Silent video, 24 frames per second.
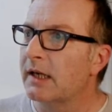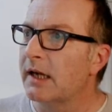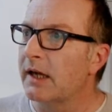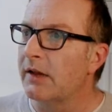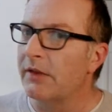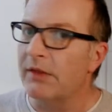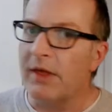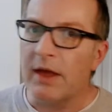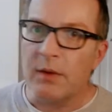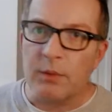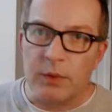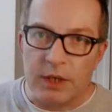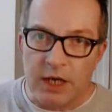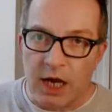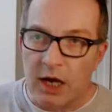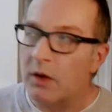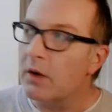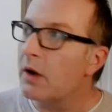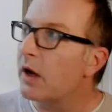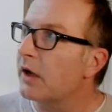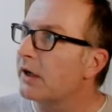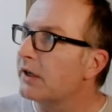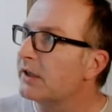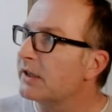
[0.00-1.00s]
And there we
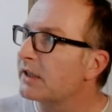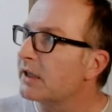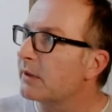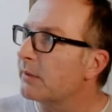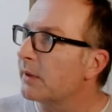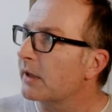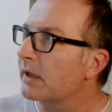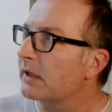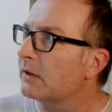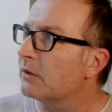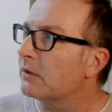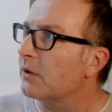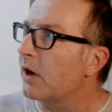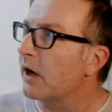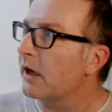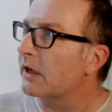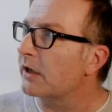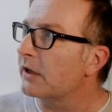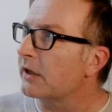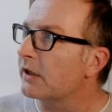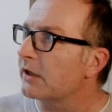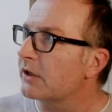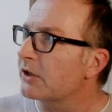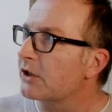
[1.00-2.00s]
go. You can see my little
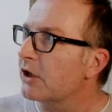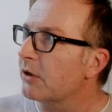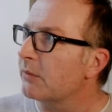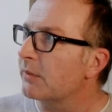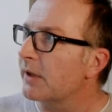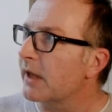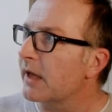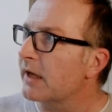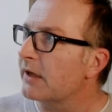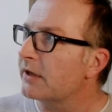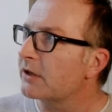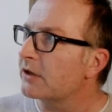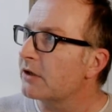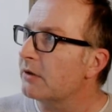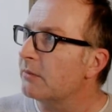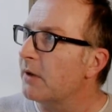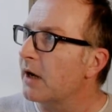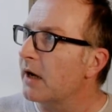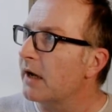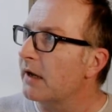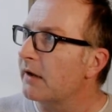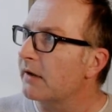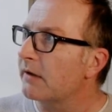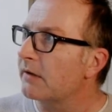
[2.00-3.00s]
icon at the top there. It's got
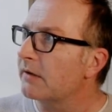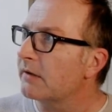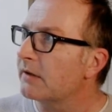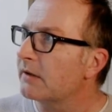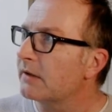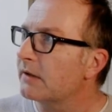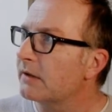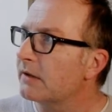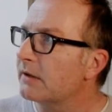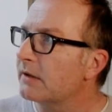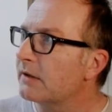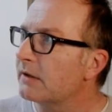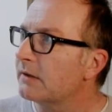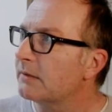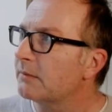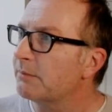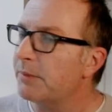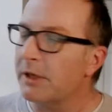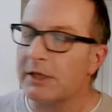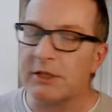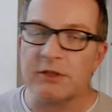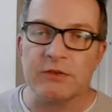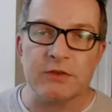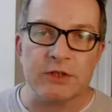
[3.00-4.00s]
my
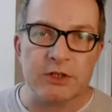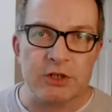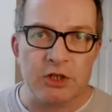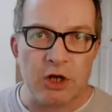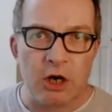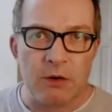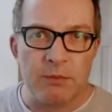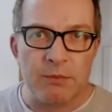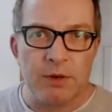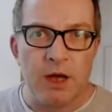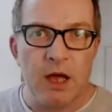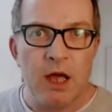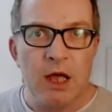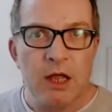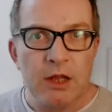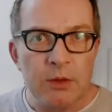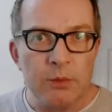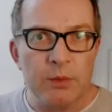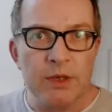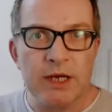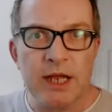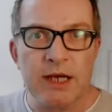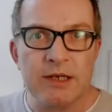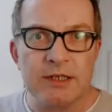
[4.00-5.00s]
picture at the top that
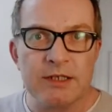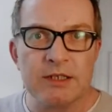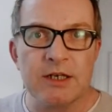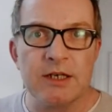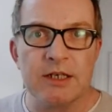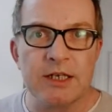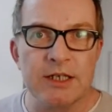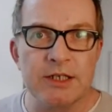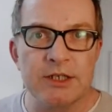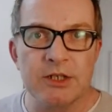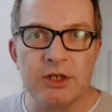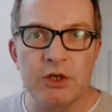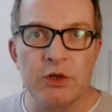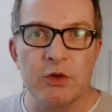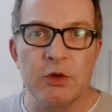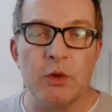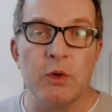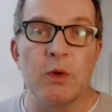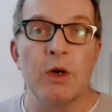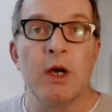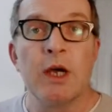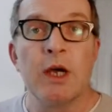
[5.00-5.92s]
we're now signed into Google.